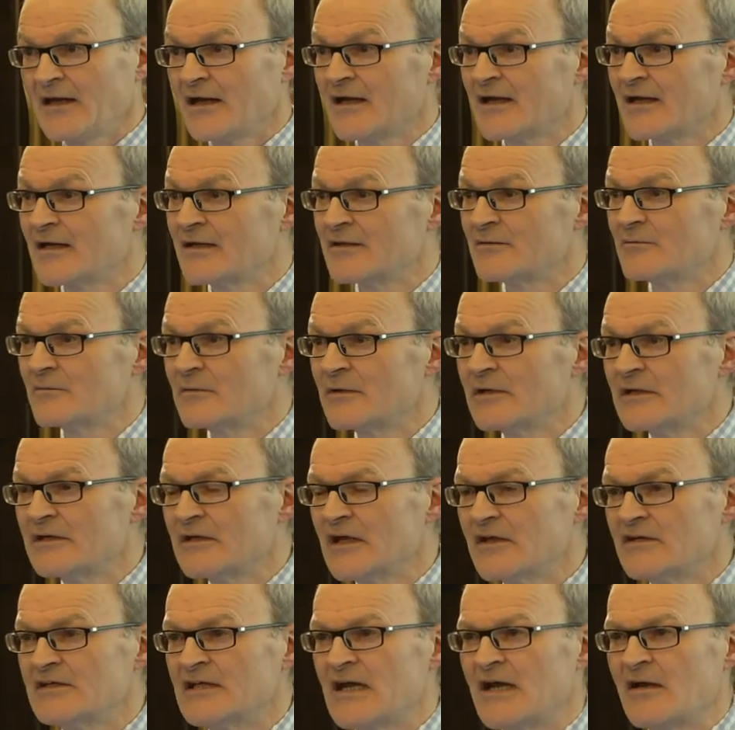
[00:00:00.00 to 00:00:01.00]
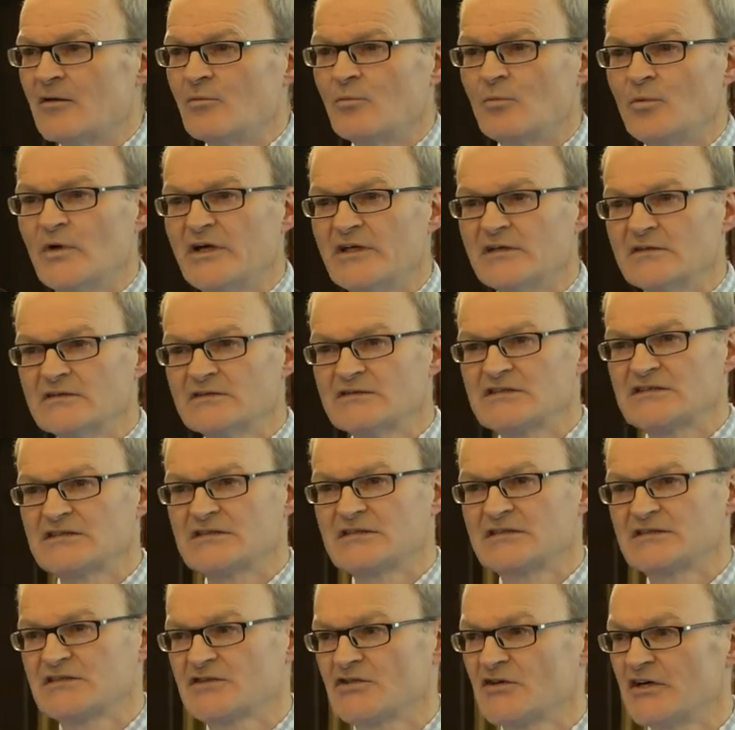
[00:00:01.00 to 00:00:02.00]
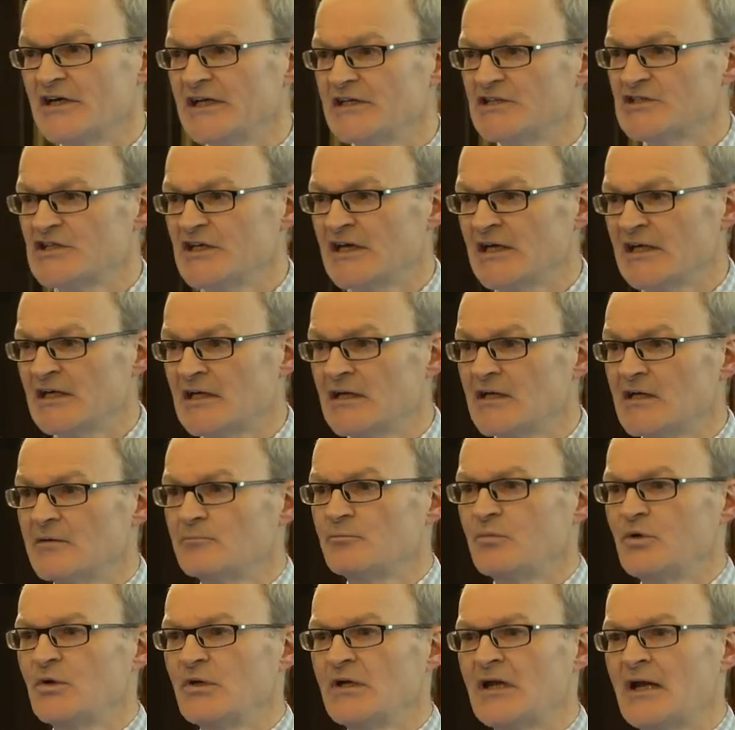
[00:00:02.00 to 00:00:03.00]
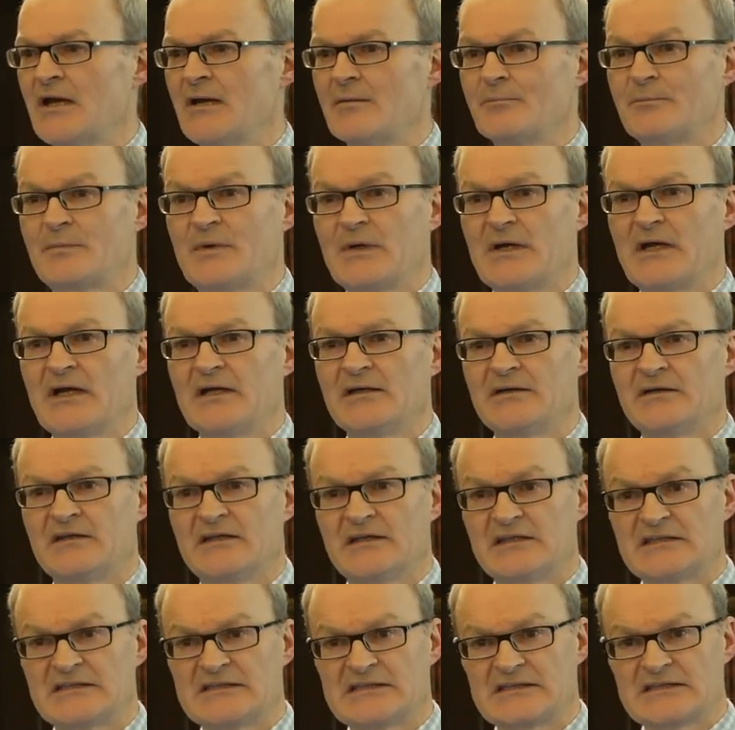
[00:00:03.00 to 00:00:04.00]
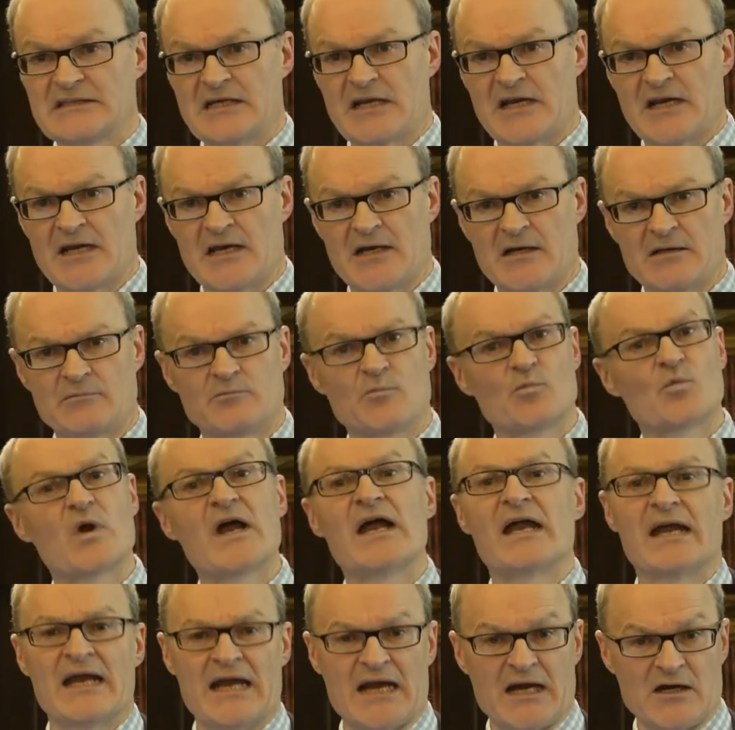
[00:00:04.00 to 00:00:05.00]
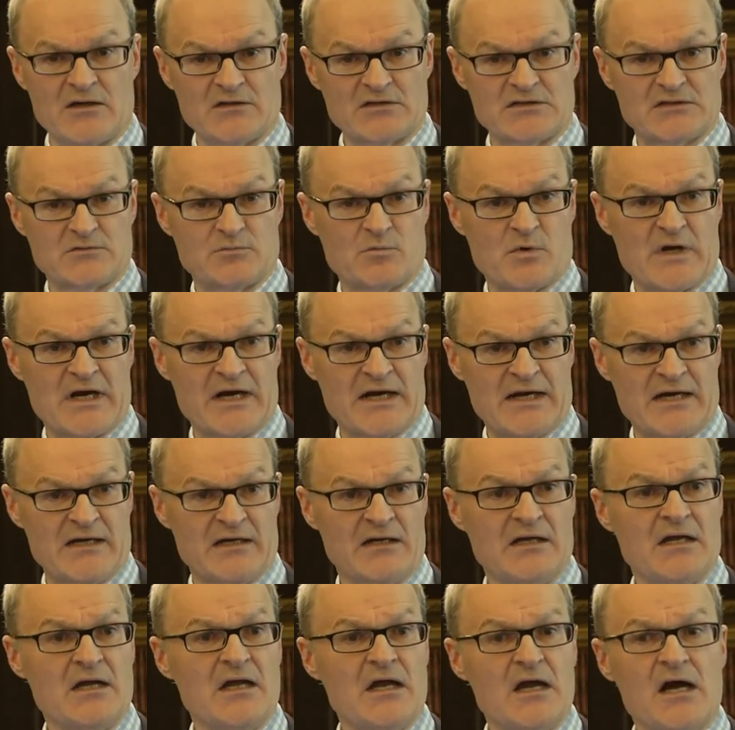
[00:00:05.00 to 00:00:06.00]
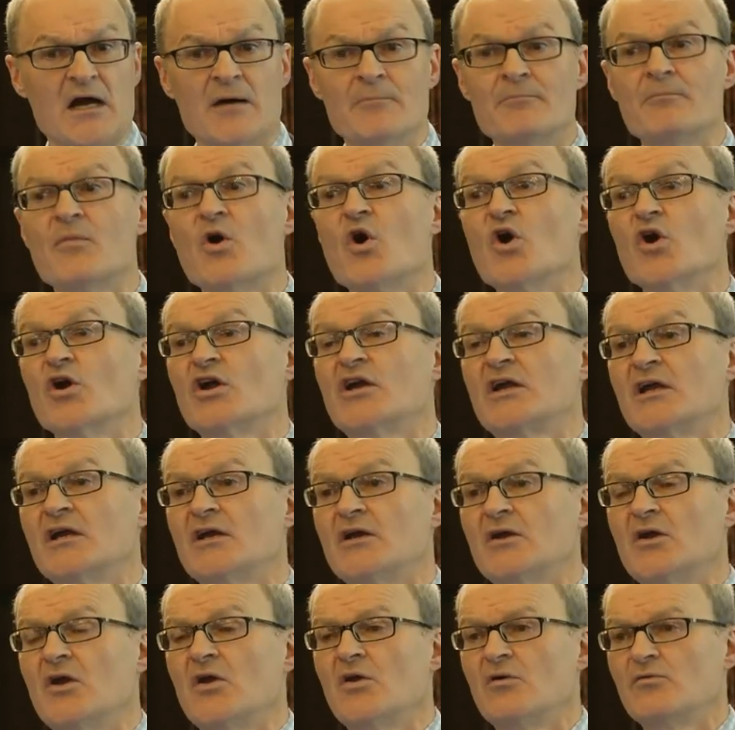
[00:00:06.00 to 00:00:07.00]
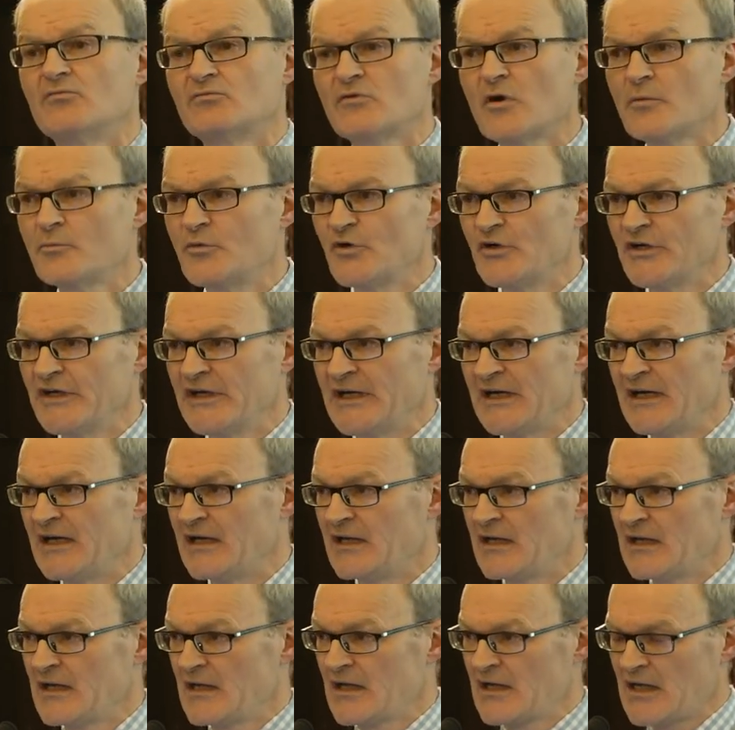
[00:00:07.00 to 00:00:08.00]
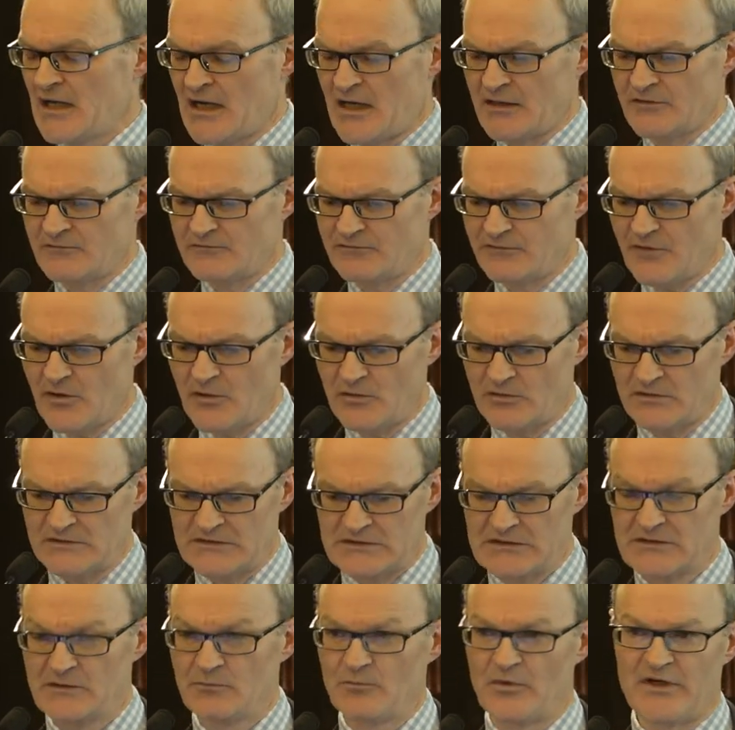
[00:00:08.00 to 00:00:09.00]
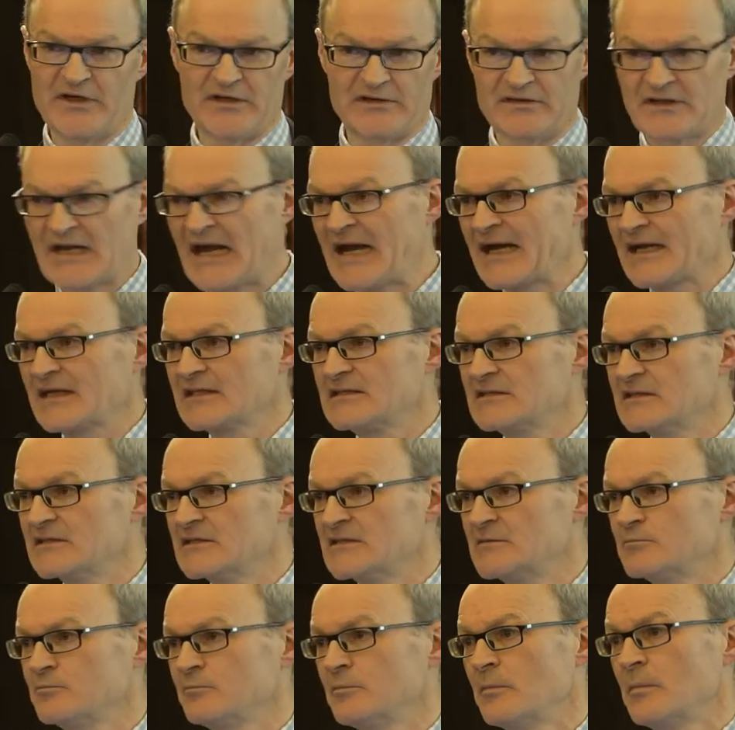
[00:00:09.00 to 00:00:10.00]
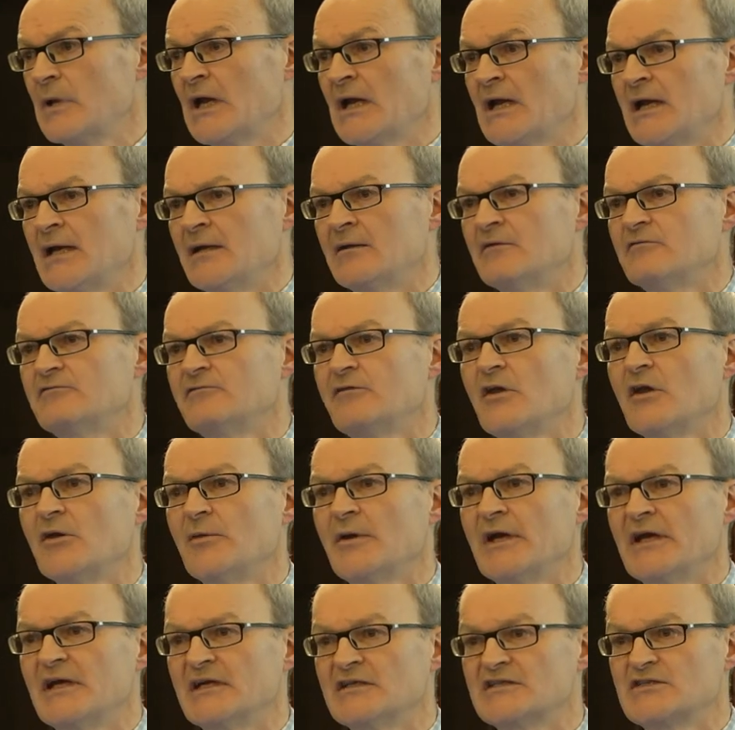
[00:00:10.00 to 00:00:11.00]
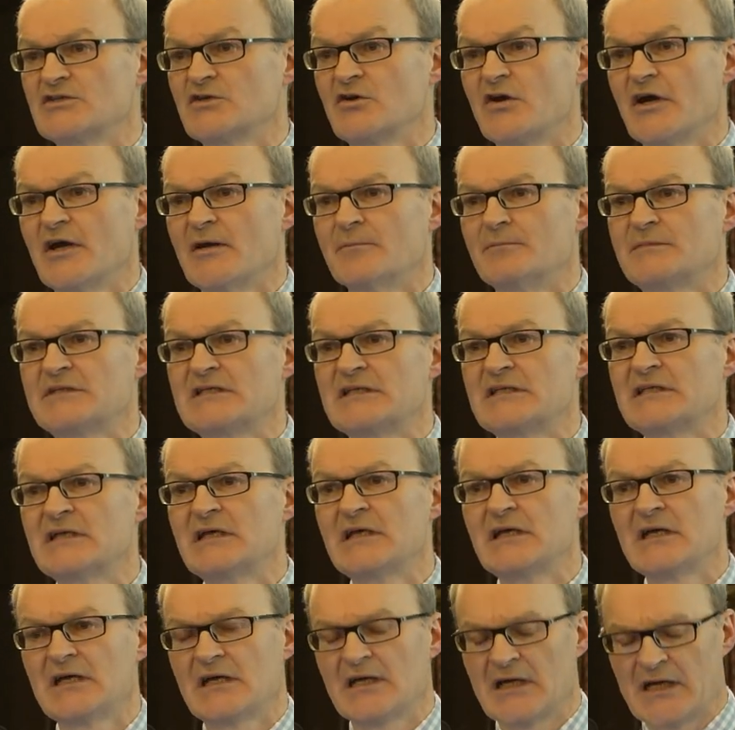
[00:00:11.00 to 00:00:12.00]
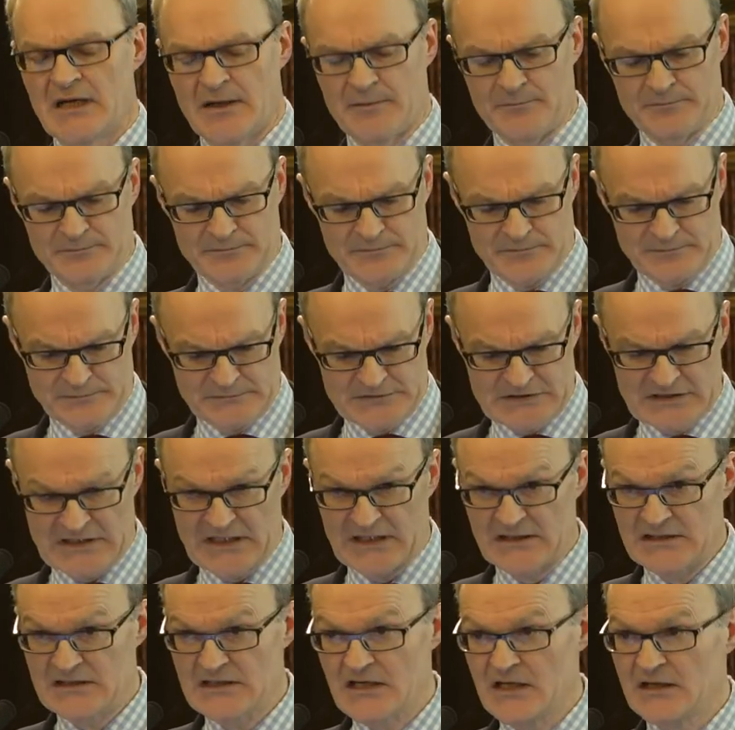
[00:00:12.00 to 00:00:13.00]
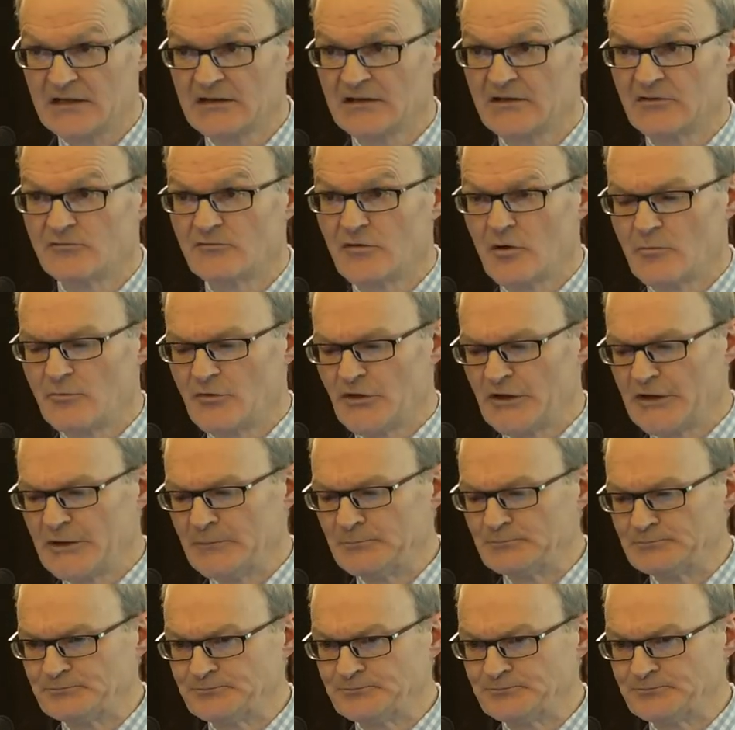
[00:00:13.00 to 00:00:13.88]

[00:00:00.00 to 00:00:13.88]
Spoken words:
no doubt wheels screeching, pull up at this warehouse where a mock robbery unfolds, with actors following a script to conduct the robbery.